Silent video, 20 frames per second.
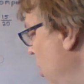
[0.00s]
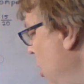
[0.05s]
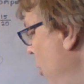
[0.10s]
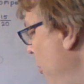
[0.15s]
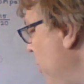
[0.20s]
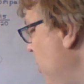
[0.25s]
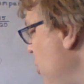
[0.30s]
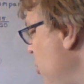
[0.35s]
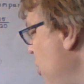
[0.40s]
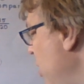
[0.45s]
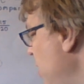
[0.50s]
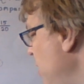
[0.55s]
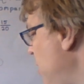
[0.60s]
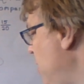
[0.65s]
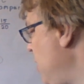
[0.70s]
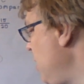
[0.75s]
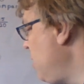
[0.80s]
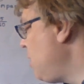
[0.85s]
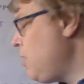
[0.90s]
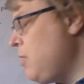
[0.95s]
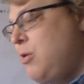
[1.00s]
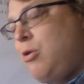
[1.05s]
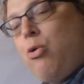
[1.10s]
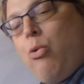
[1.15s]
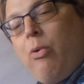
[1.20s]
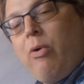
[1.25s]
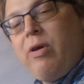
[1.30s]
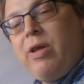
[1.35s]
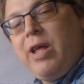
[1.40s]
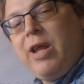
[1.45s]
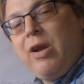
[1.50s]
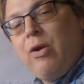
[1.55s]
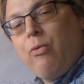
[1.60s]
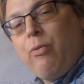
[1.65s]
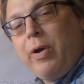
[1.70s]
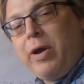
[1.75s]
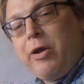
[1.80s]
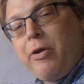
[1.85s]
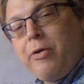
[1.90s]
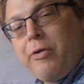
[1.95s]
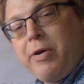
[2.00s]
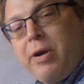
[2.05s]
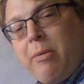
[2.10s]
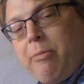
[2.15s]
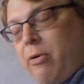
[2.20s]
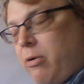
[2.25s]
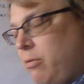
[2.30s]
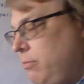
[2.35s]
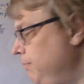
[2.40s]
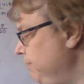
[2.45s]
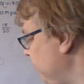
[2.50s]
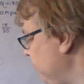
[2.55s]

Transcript: or we can change this into an irregular number.